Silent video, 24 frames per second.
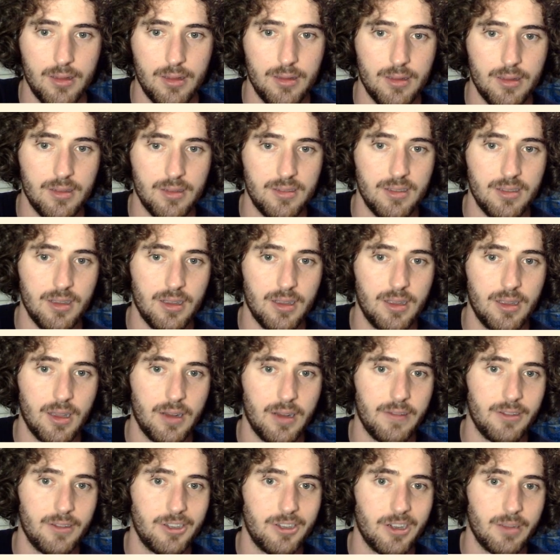to see, kind
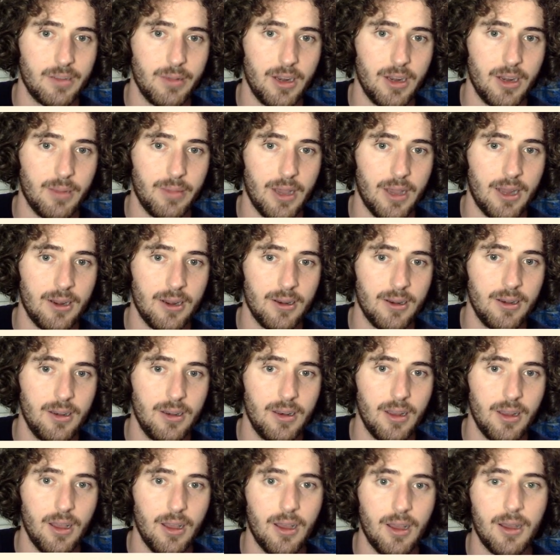of a checkmating pattern.
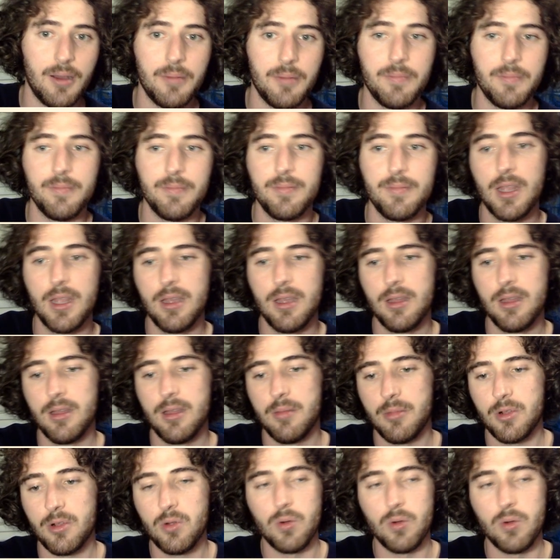
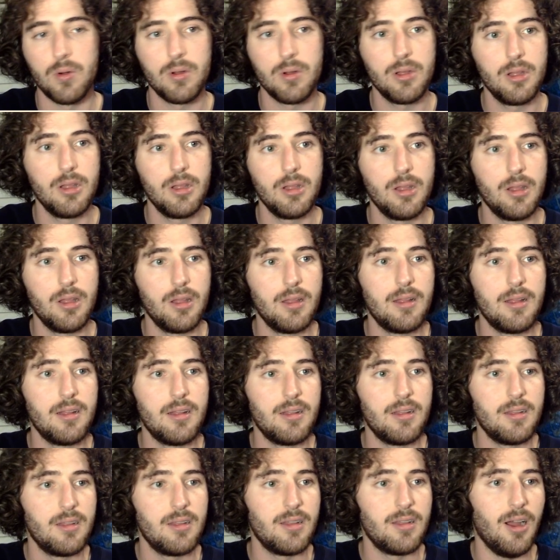But cool.
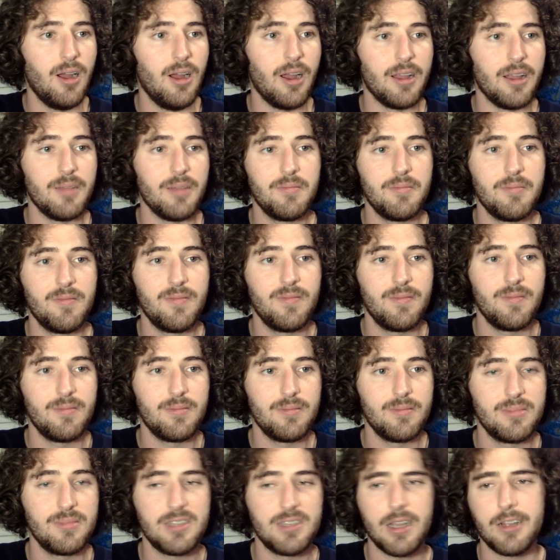All right,
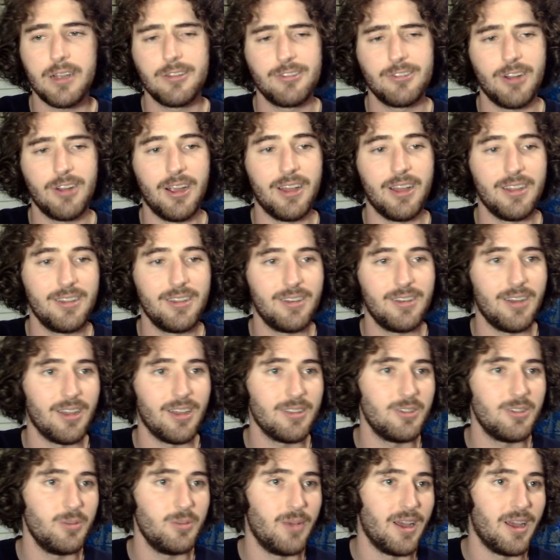second try, not
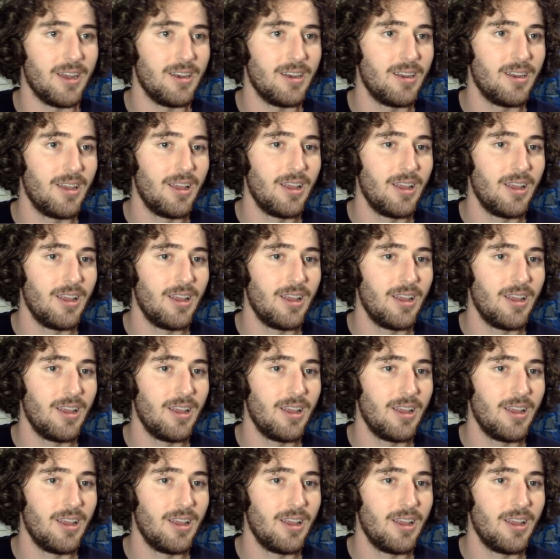too bad.